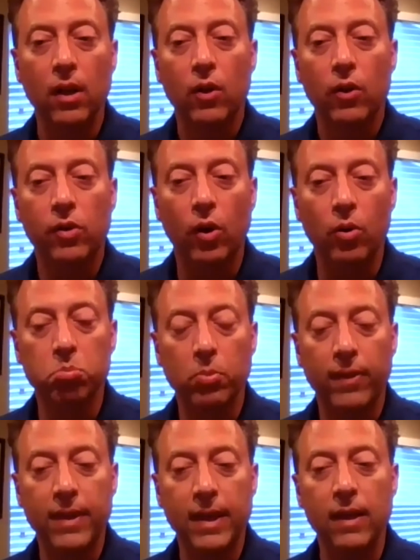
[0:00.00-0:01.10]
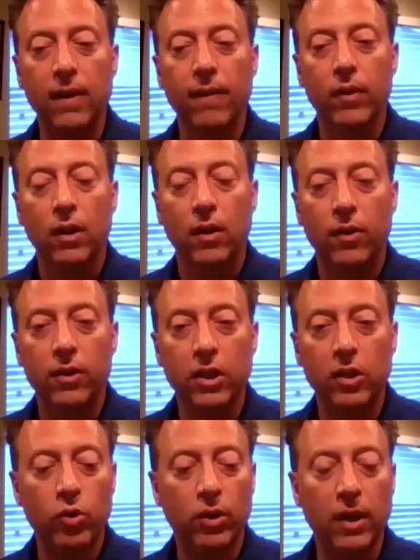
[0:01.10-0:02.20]
So the
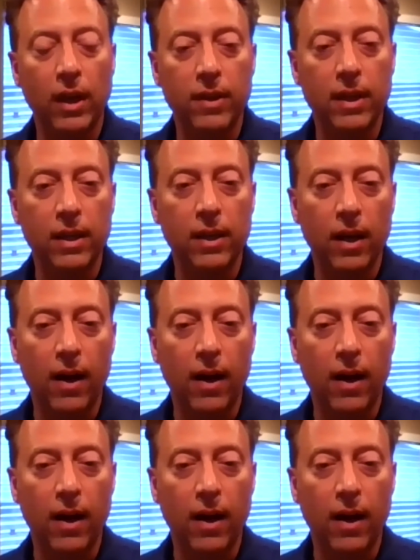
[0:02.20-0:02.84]
district and the